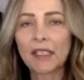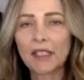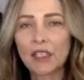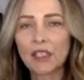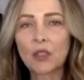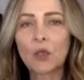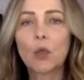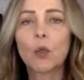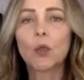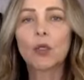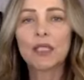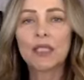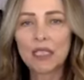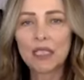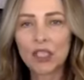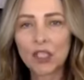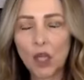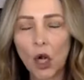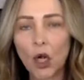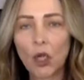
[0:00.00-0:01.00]
school is
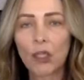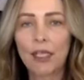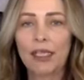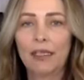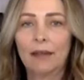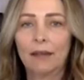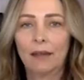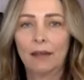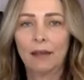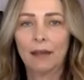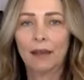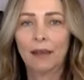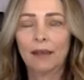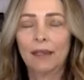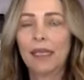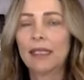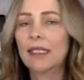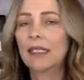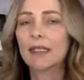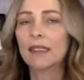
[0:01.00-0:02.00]
starting. They
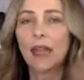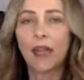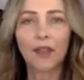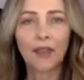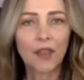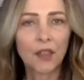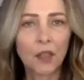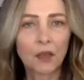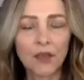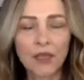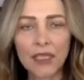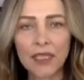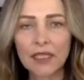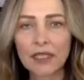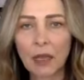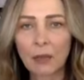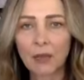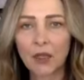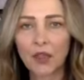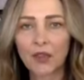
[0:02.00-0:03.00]
did nothing over the
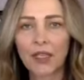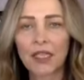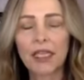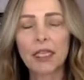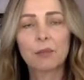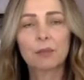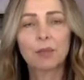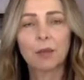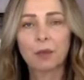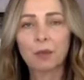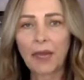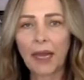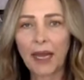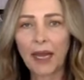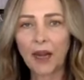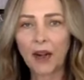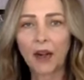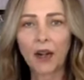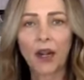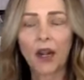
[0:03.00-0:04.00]
summer. They didn't
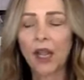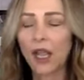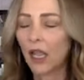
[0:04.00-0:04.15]
prepare.